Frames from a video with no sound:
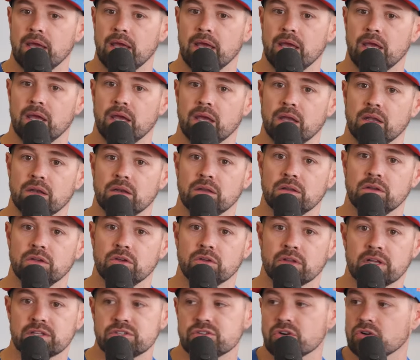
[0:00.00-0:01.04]
And,
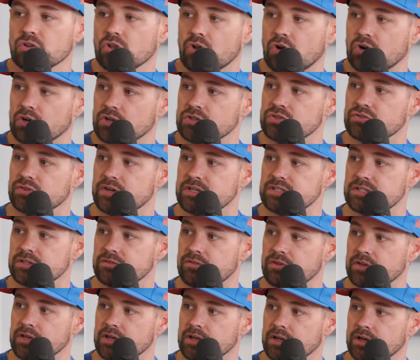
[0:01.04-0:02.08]
that's our longest race
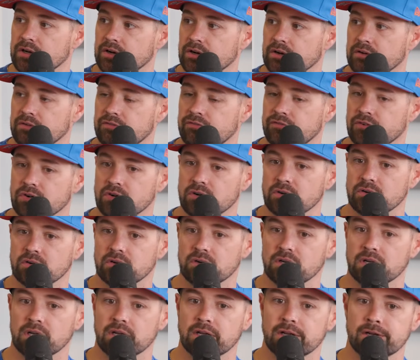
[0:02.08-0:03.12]
of the year
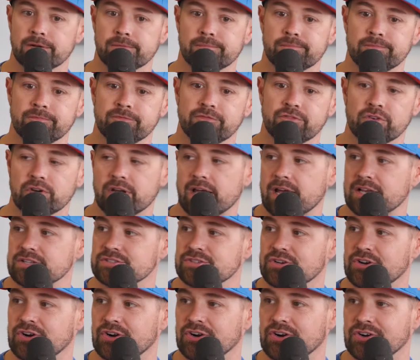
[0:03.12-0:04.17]
for
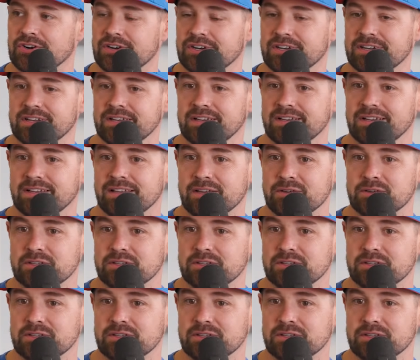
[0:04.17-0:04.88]
NASCAR. And it